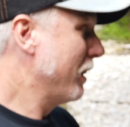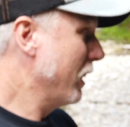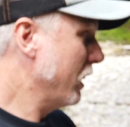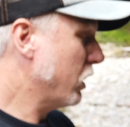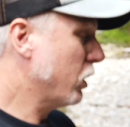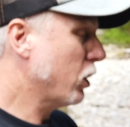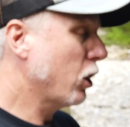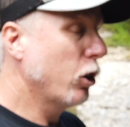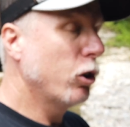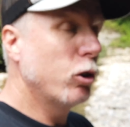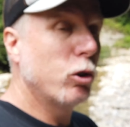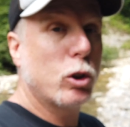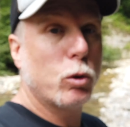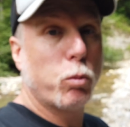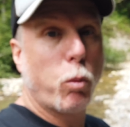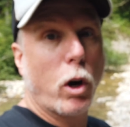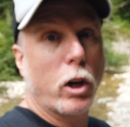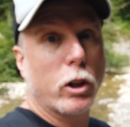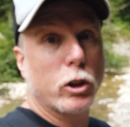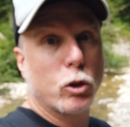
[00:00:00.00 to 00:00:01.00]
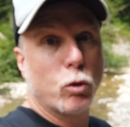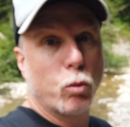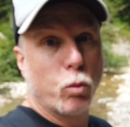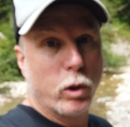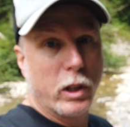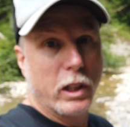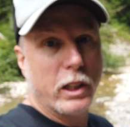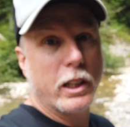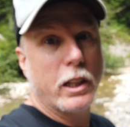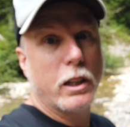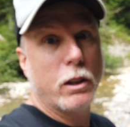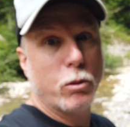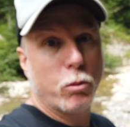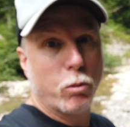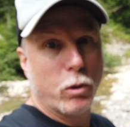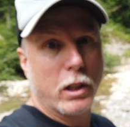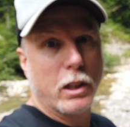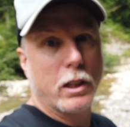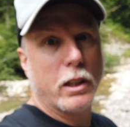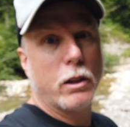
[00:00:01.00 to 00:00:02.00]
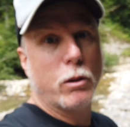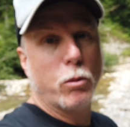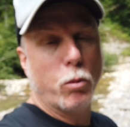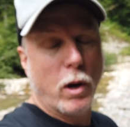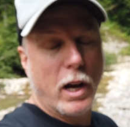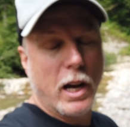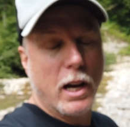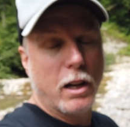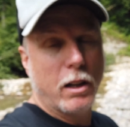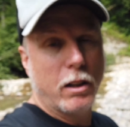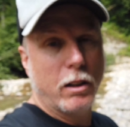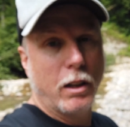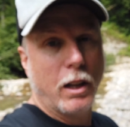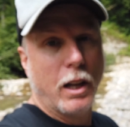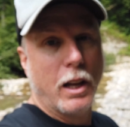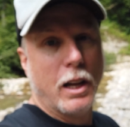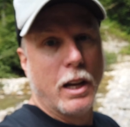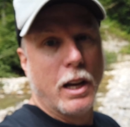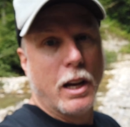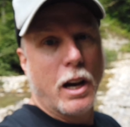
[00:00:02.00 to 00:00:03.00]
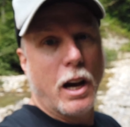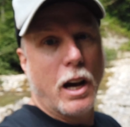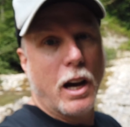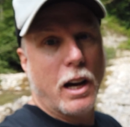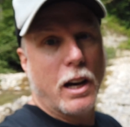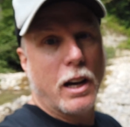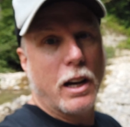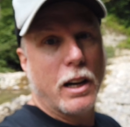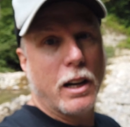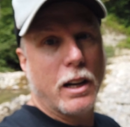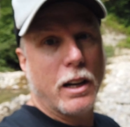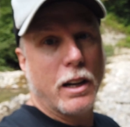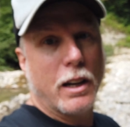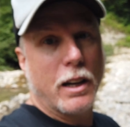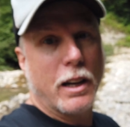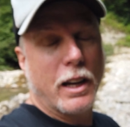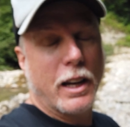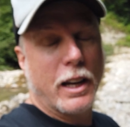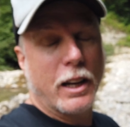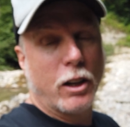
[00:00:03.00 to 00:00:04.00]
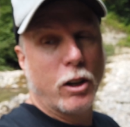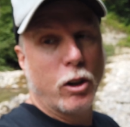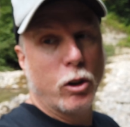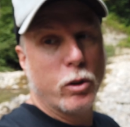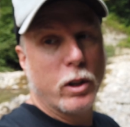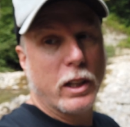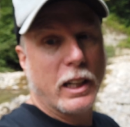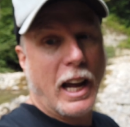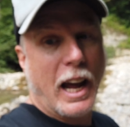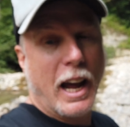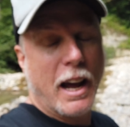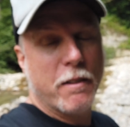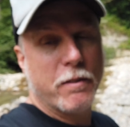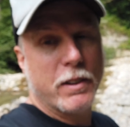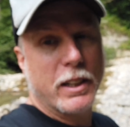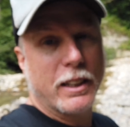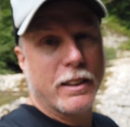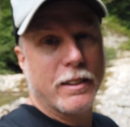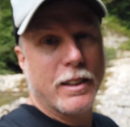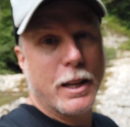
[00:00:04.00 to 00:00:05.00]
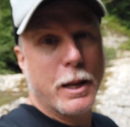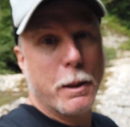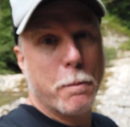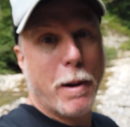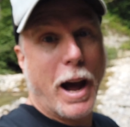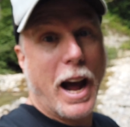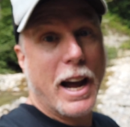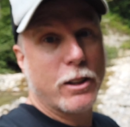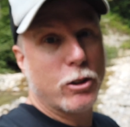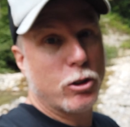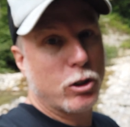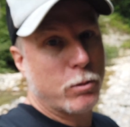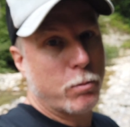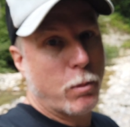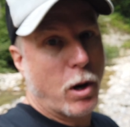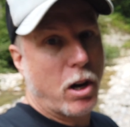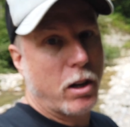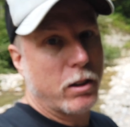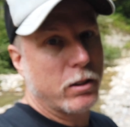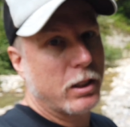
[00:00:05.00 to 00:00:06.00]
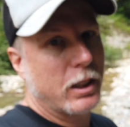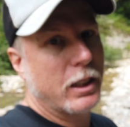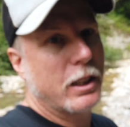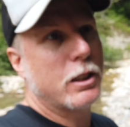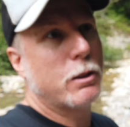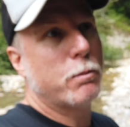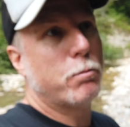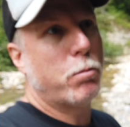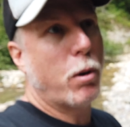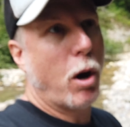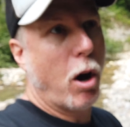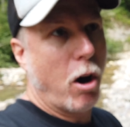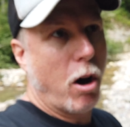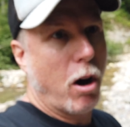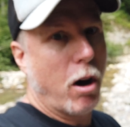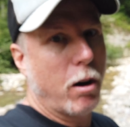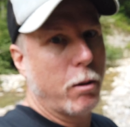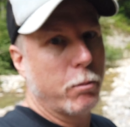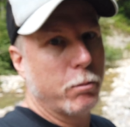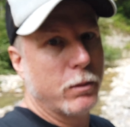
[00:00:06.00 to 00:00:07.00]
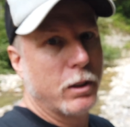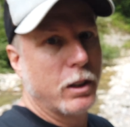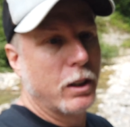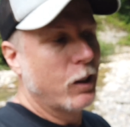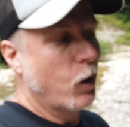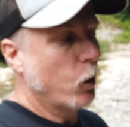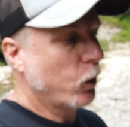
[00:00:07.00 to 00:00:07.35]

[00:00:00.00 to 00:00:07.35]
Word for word: This sluice works really, really well, uh, including having the miner's moss is bomb.